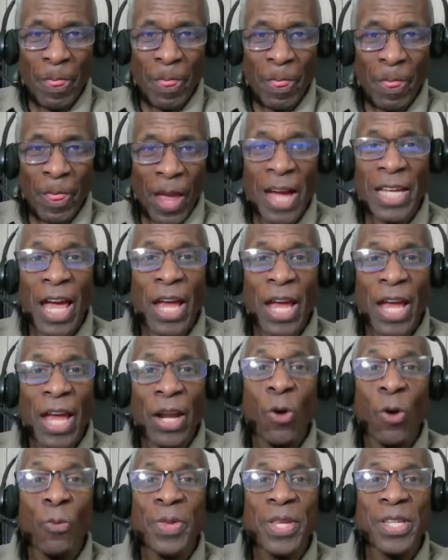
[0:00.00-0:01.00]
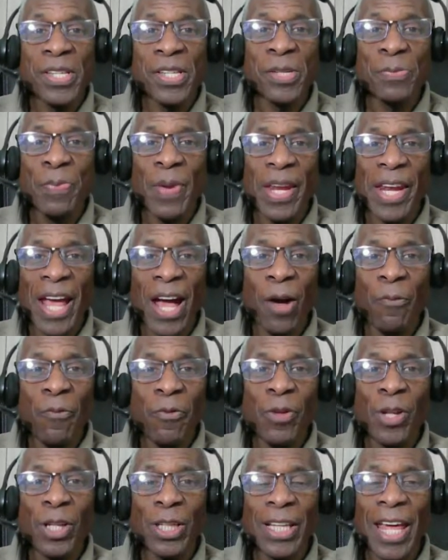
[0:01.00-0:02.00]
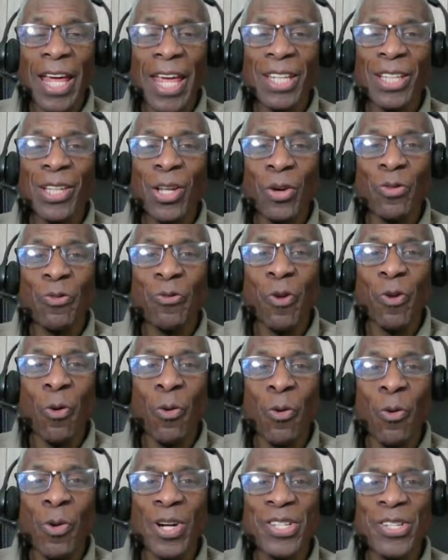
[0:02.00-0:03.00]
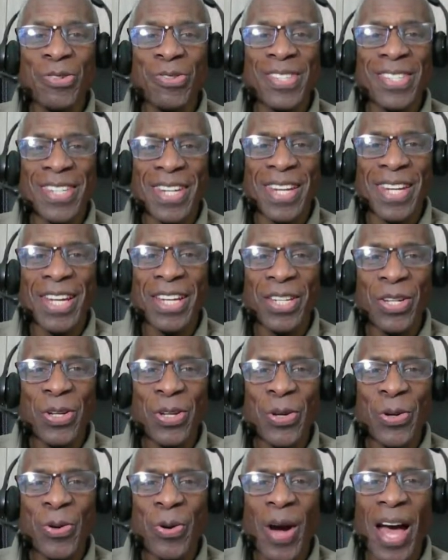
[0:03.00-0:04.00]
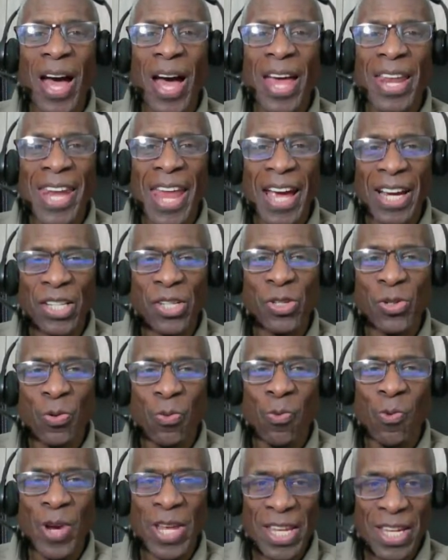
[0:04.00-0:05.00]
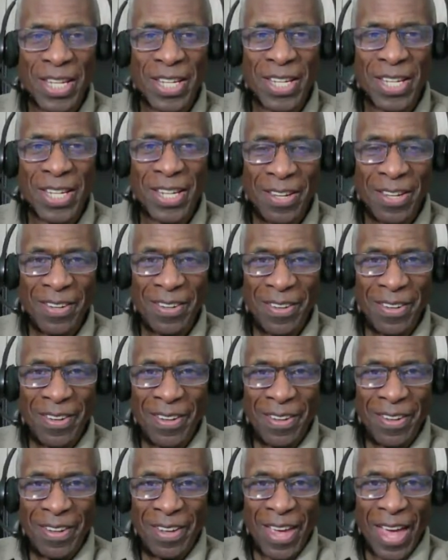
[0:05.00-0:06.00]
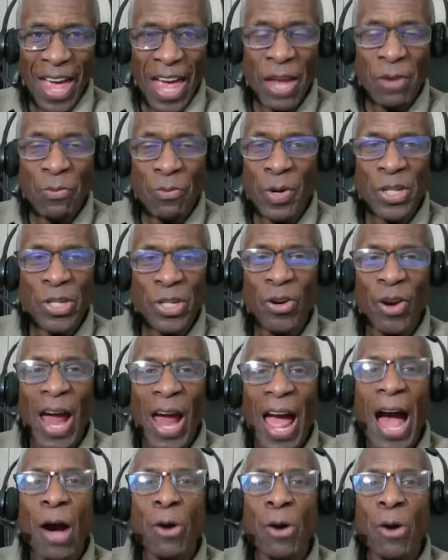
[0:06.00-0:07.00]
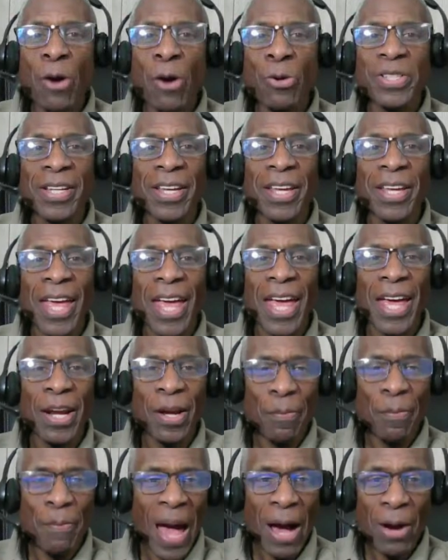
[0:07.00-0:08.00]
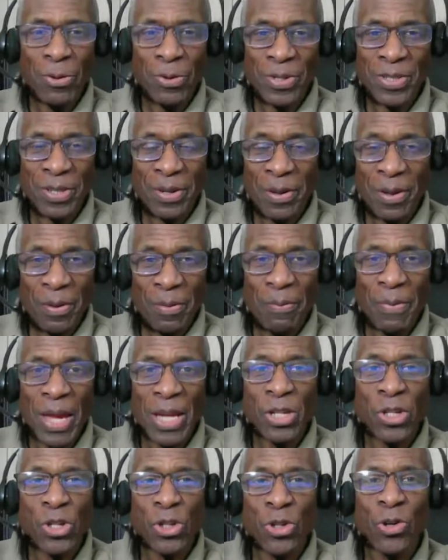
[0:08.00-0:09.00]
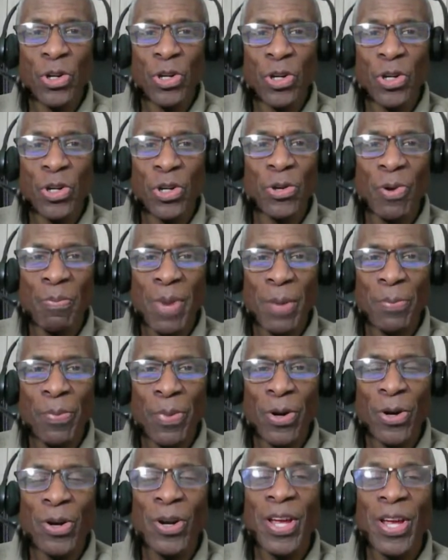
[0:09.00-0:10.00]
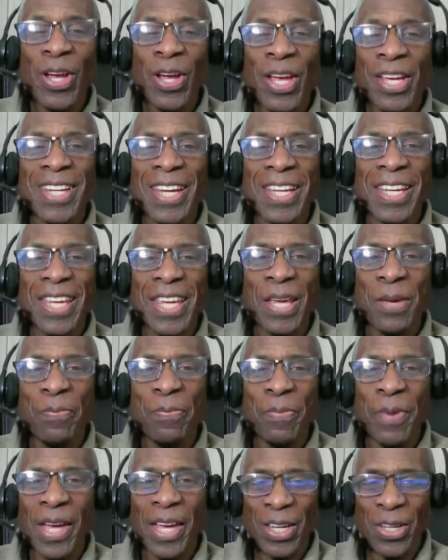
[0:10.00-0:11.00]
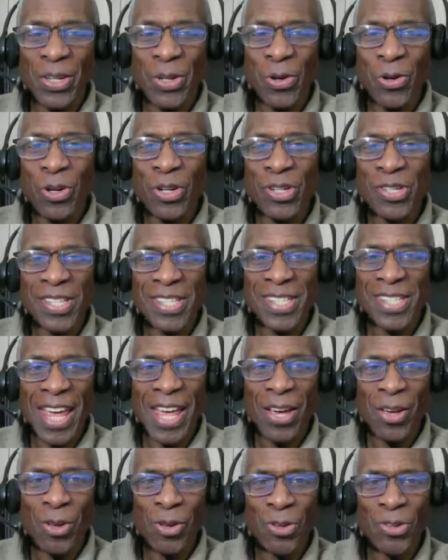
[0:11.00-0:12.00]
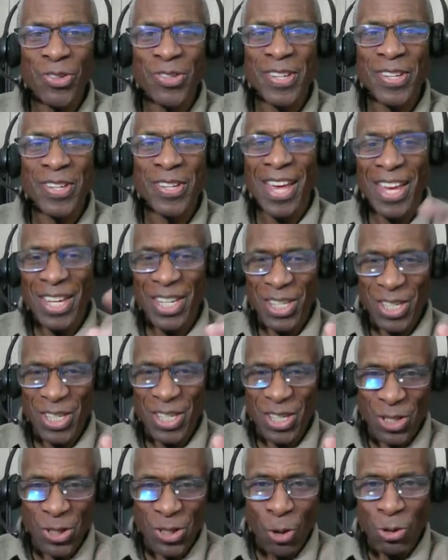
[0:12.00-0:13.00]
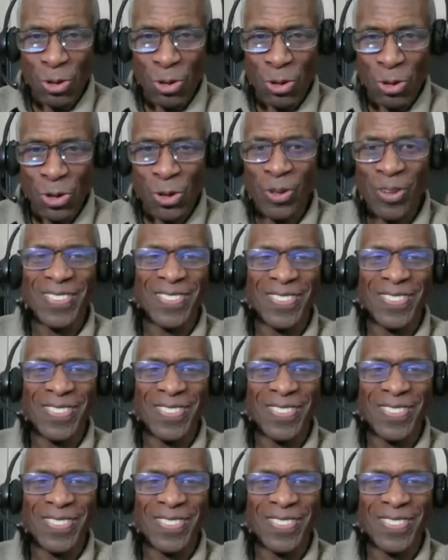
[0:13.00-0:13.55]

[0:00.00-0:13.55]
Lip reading: Again, I hope this has been helpful and look forward to seeing you next week. And when you're out and about, make sure you remember to keep your sales social.